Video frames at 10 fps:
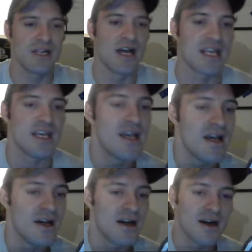nutty.
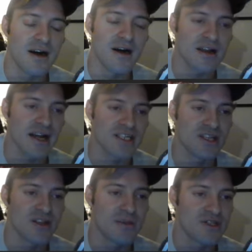Oh, gosh,
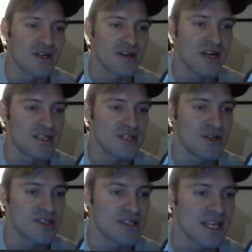they're the most undercosted
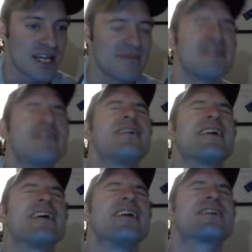units in the game. Oh, I
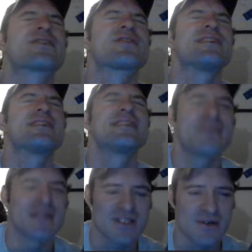hate Exocrins,
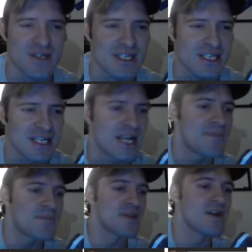but they're so good.
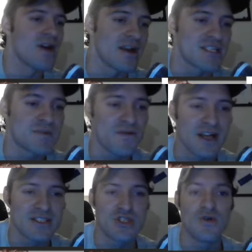All right, let's move
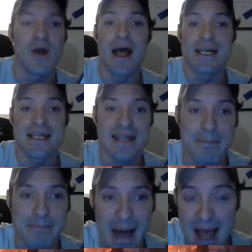on to the
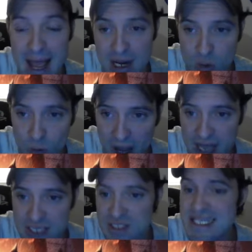My
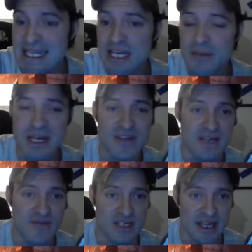way. So this is a little bit of a
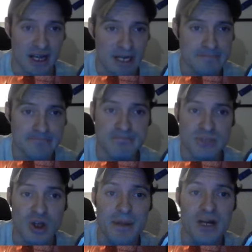different take on it.
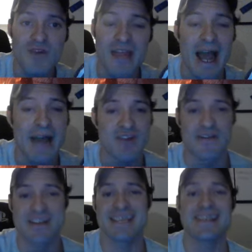So I'm going to run the Hive
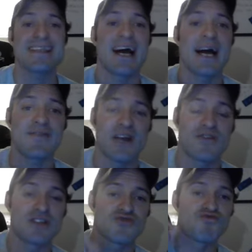Tyrant, because I think the Hive
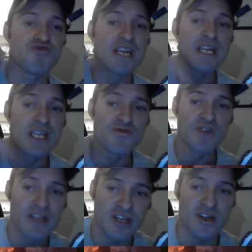Tyrant is really,
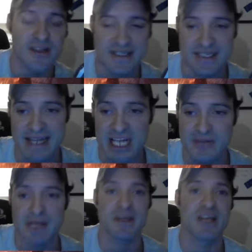really good in this
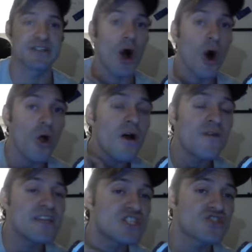detachment, because all of
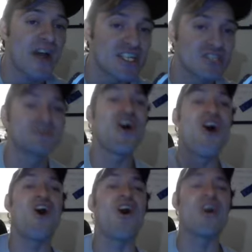these stratagems
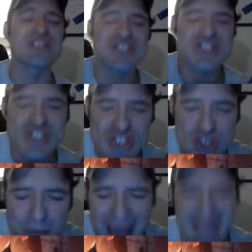are
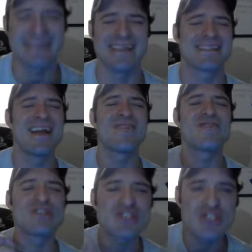stupendous.
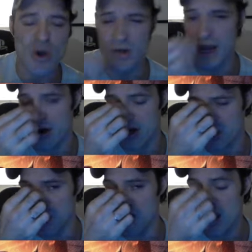They're so darn good.